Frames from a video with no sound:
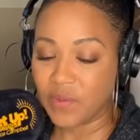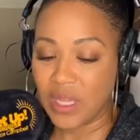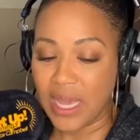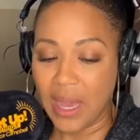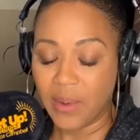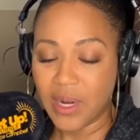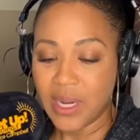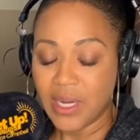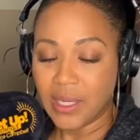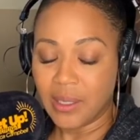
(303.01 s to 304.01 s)
of the hour
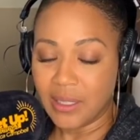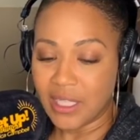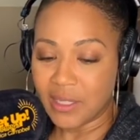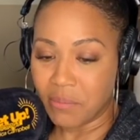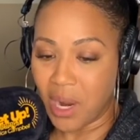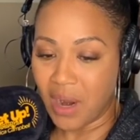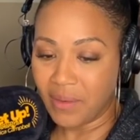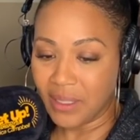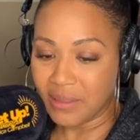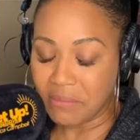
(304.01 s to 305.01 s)
on this
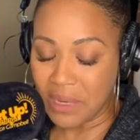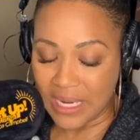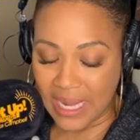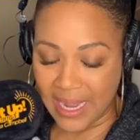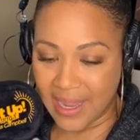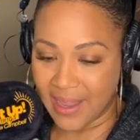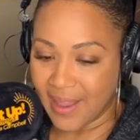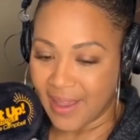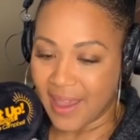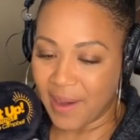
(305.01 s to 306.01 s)
marvelous Monday,
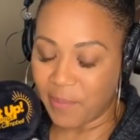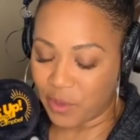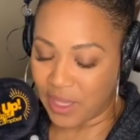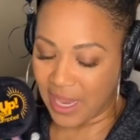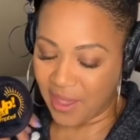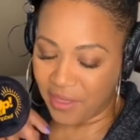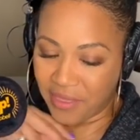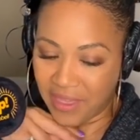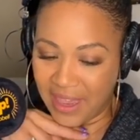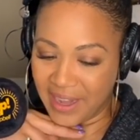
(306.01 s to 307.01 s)
April the
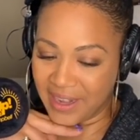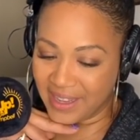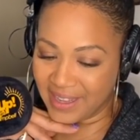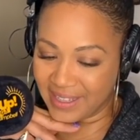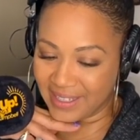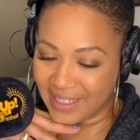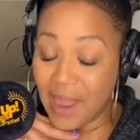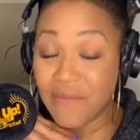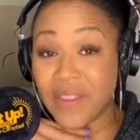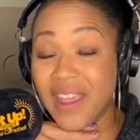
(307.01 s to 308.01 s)
8th, and
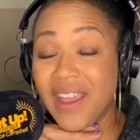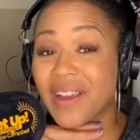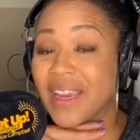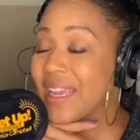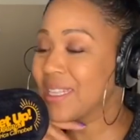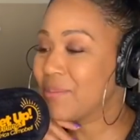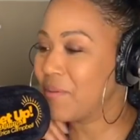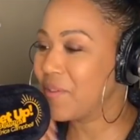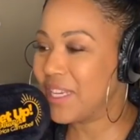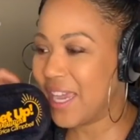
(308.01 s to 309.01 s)
time for the Ericaism
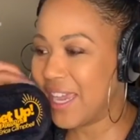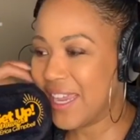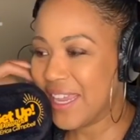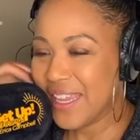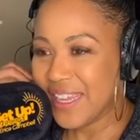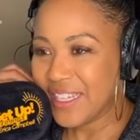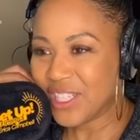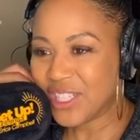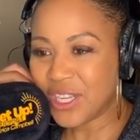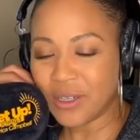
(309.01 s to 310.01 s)
of the day.
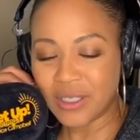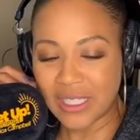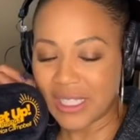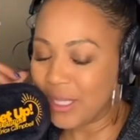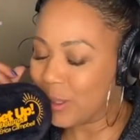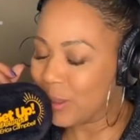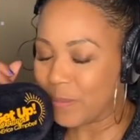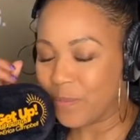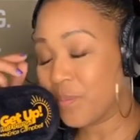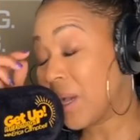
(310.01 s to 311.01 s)
Just, you know, just a
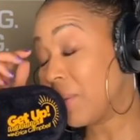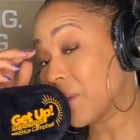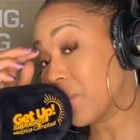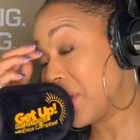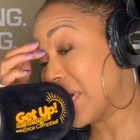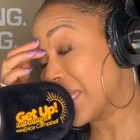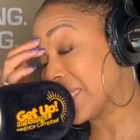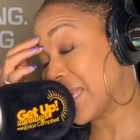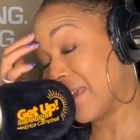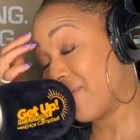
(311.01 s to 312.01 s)
little public
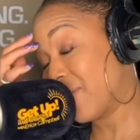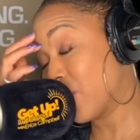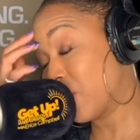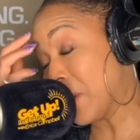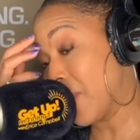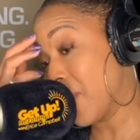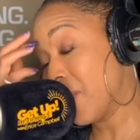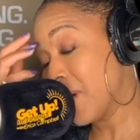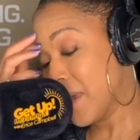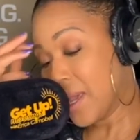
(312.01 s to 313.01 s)
PSA for the
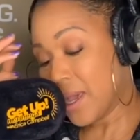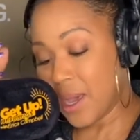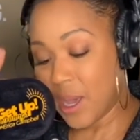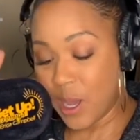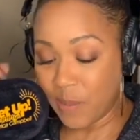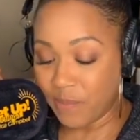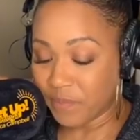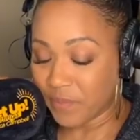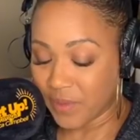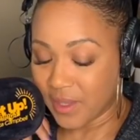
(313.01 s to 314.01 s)
people. I'm
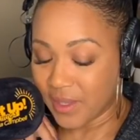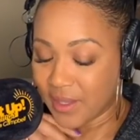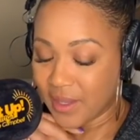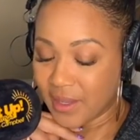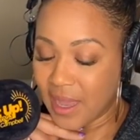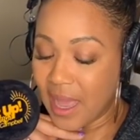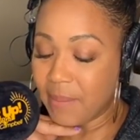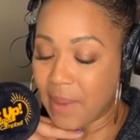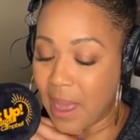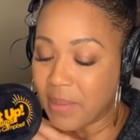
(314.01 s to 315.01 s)

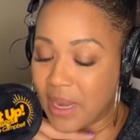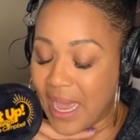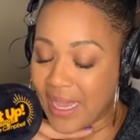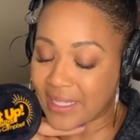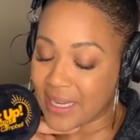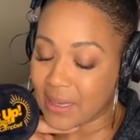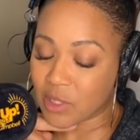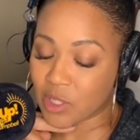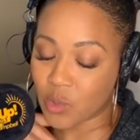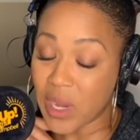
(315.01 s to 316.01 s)
nice and I'm
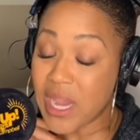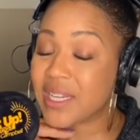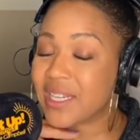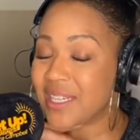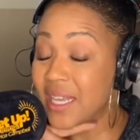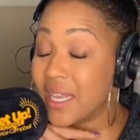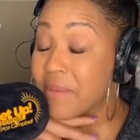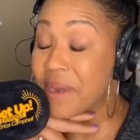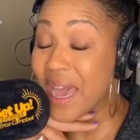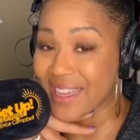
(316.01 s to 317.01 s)
sweet until
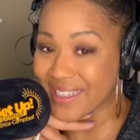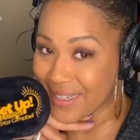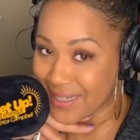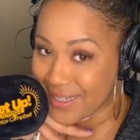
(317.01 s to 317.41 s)
I'm not.